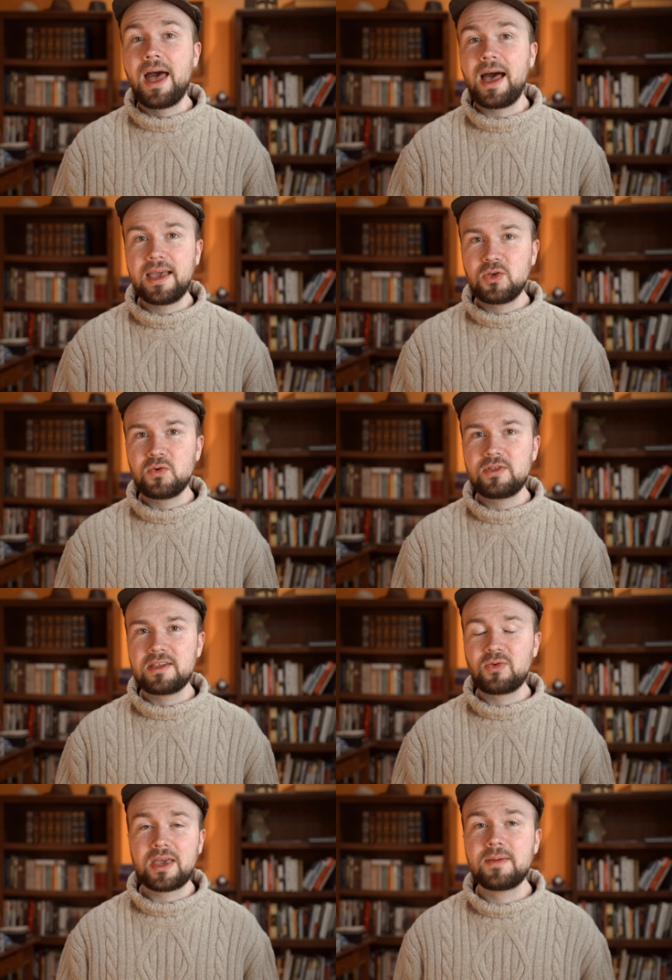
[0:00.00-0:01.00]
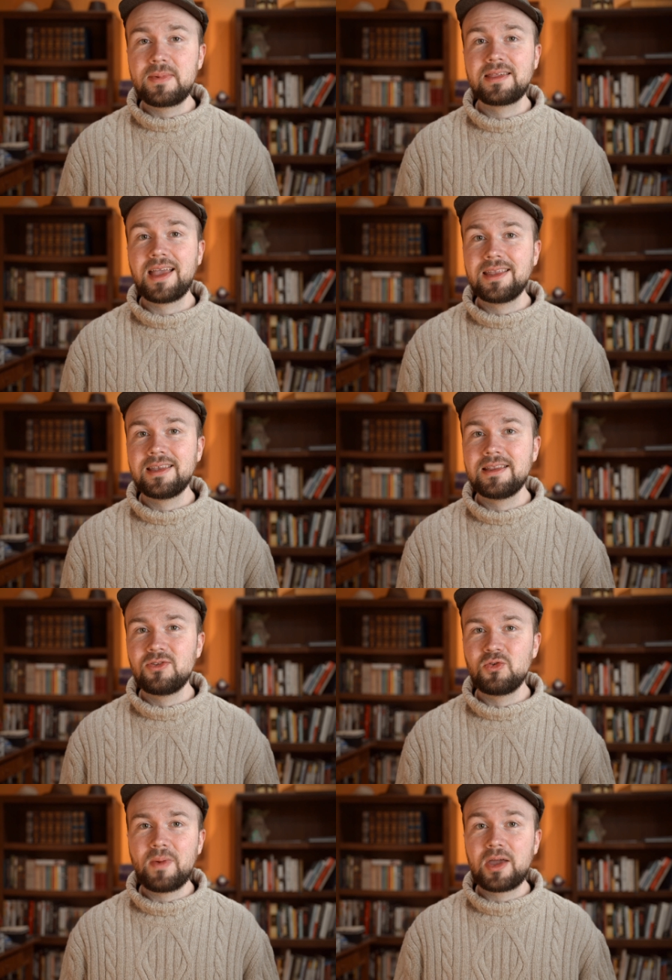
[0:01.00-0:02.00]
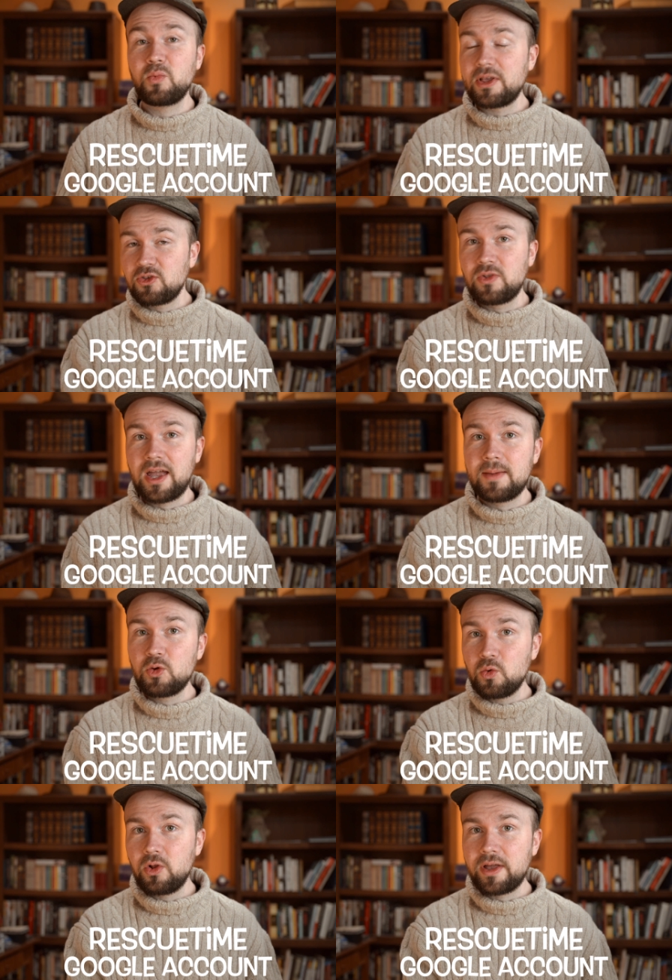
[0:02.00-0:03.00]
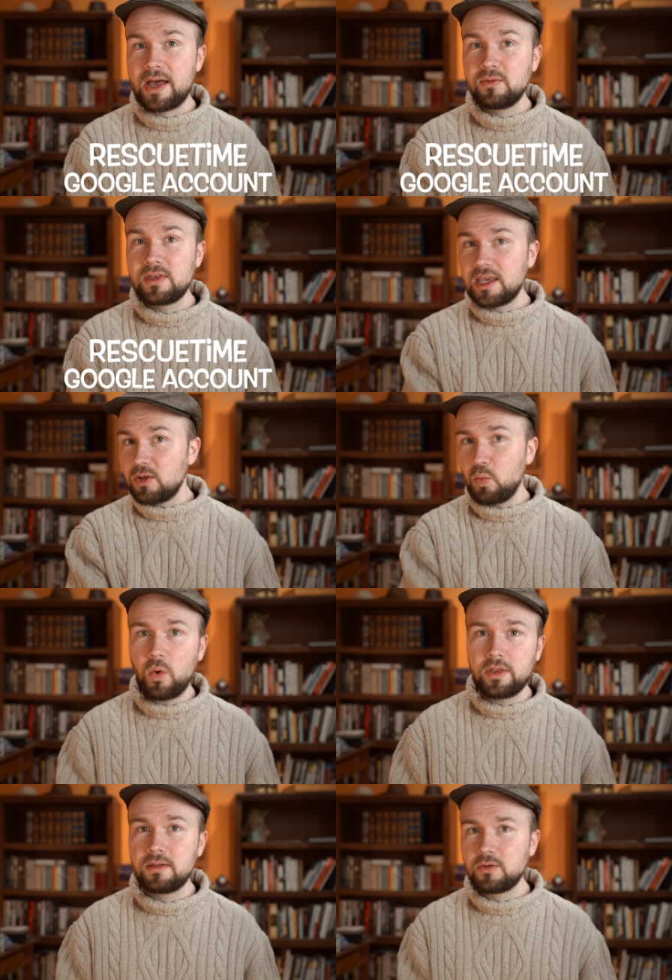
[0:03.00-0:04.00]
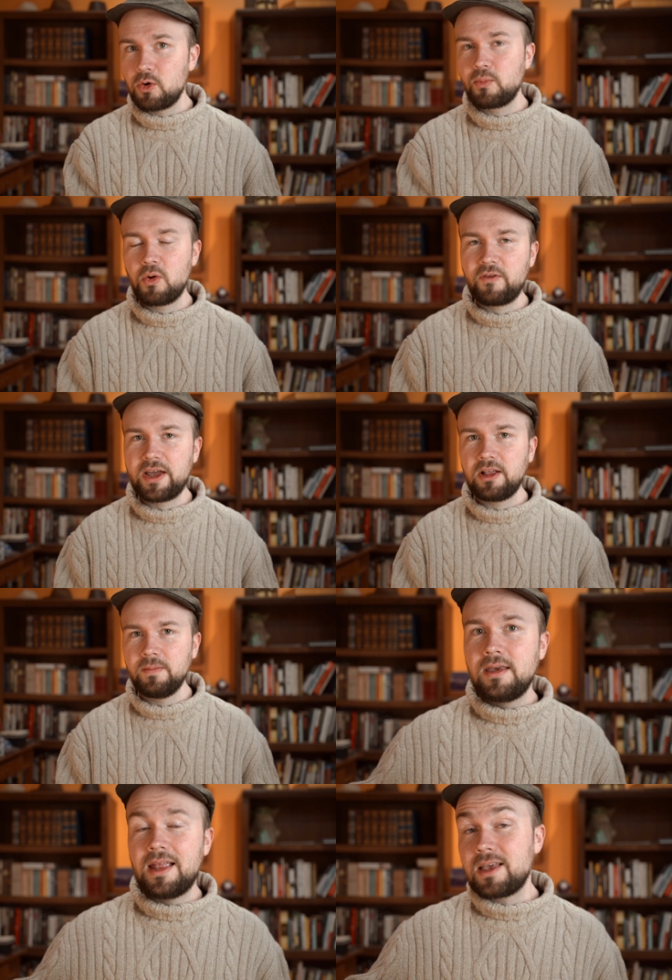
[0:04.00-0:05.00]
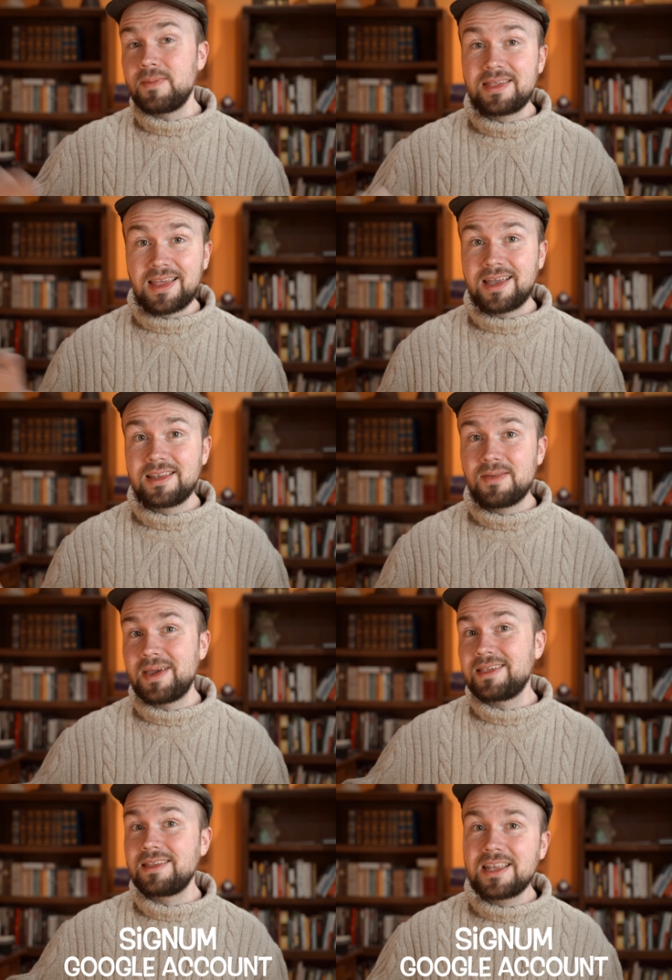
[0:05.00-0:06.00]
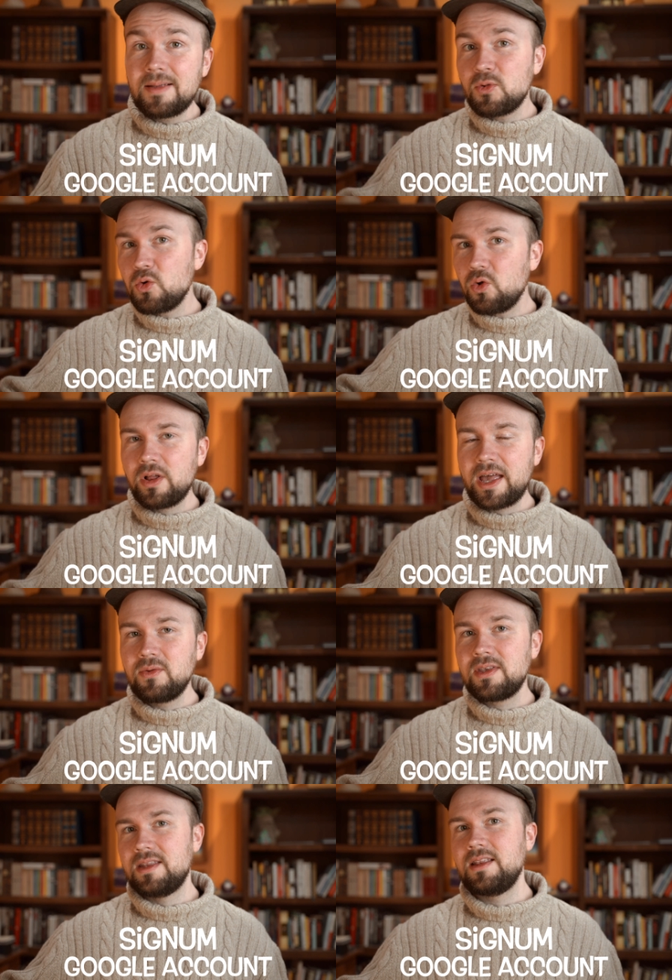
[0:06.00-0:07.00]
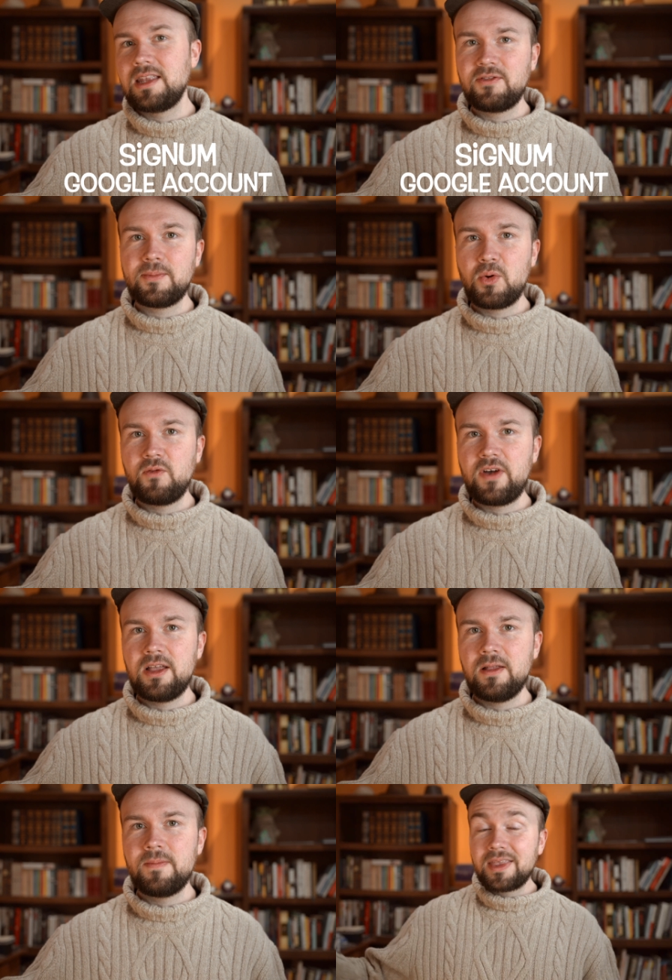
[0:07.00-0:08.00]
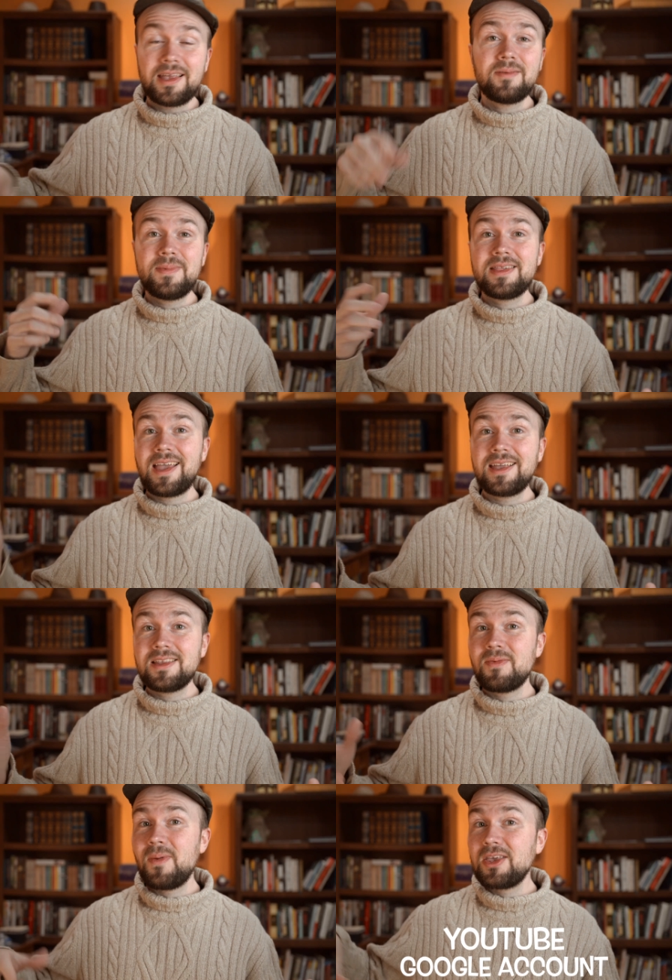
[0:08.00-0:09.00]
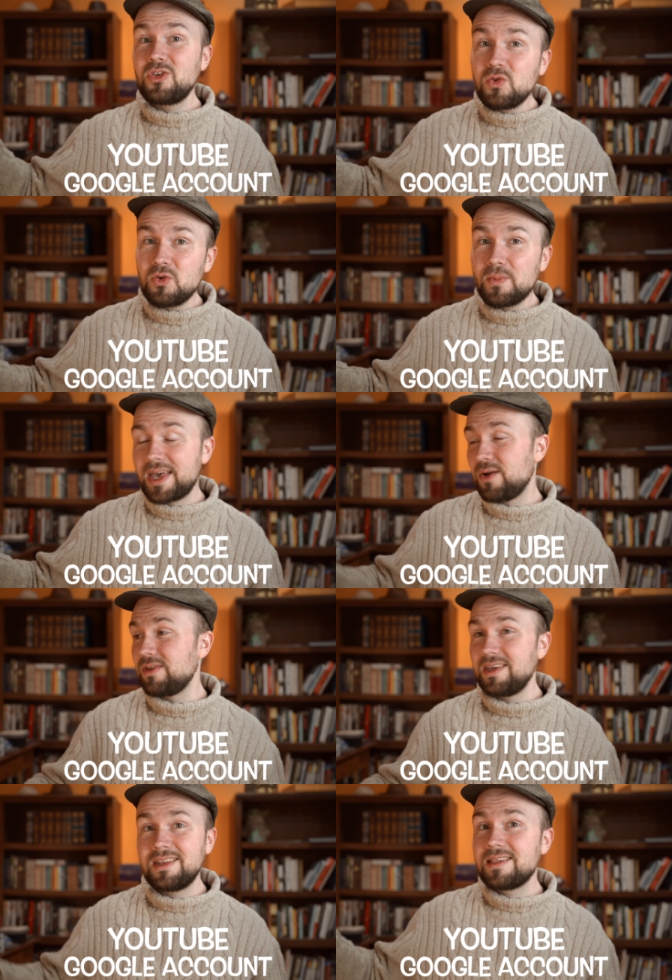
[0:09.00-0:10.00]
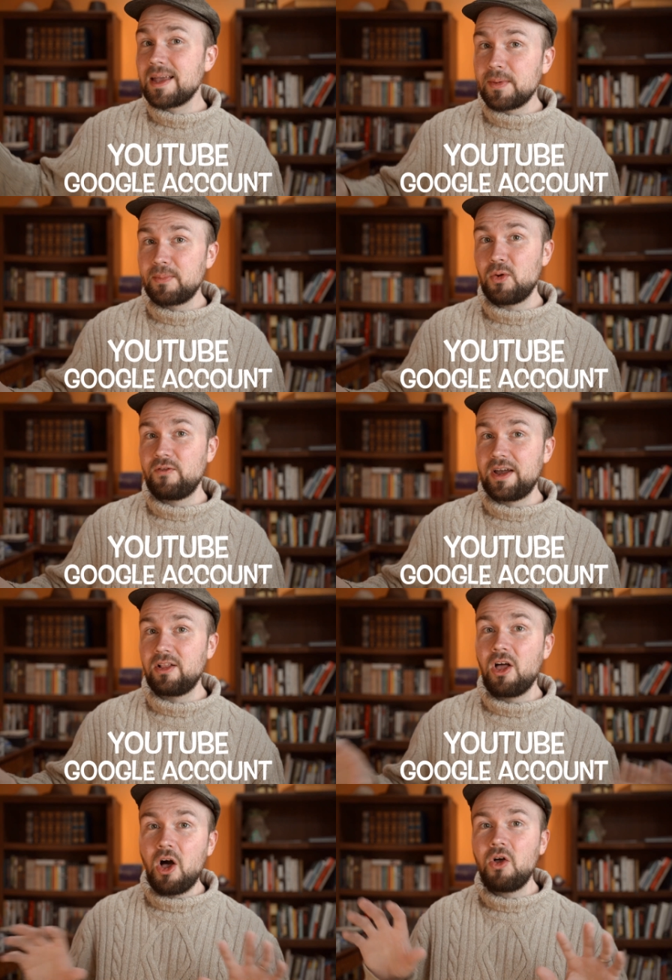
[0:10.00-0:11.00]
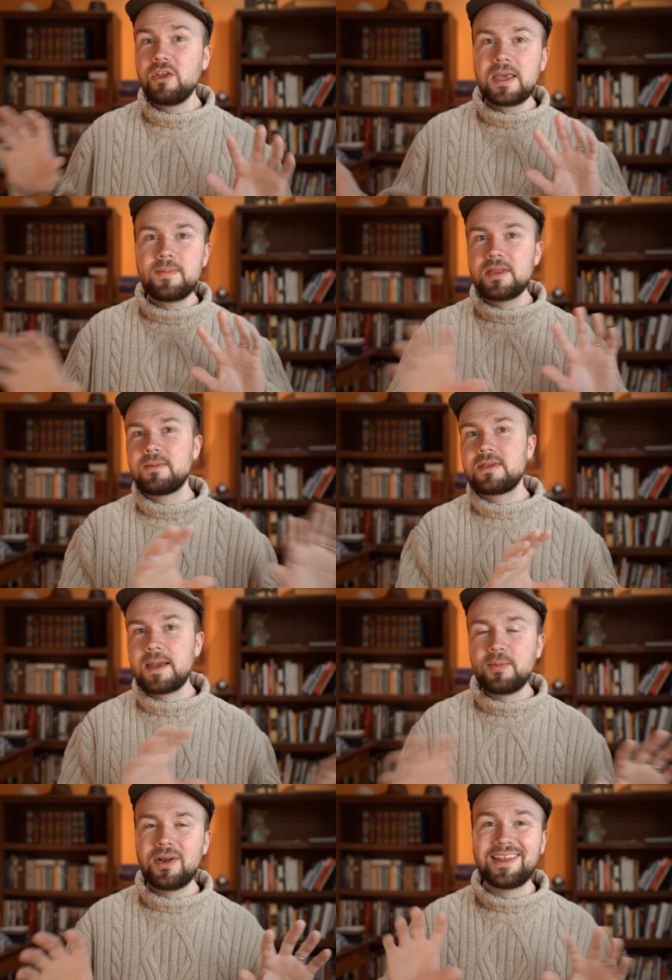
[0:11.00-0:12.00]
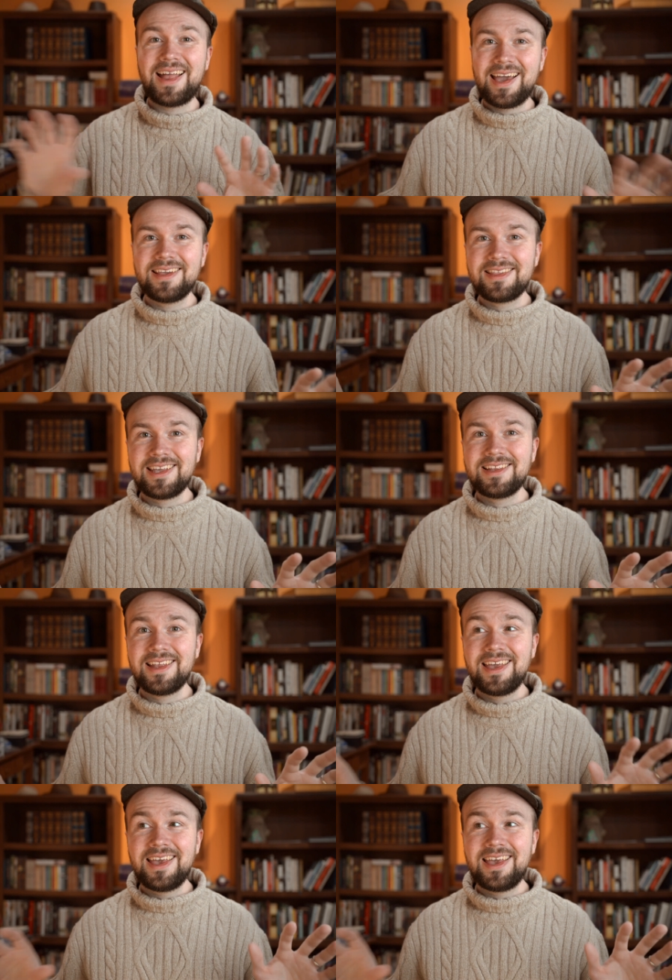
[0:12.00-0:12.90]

I use this so I can be signed into my RescueTime Google account in one Chrome profile, and I can be signed into my Signum Google account in a different profile, and I can be signed into my YouTube account in a separate profile, all keeping them separate and isolated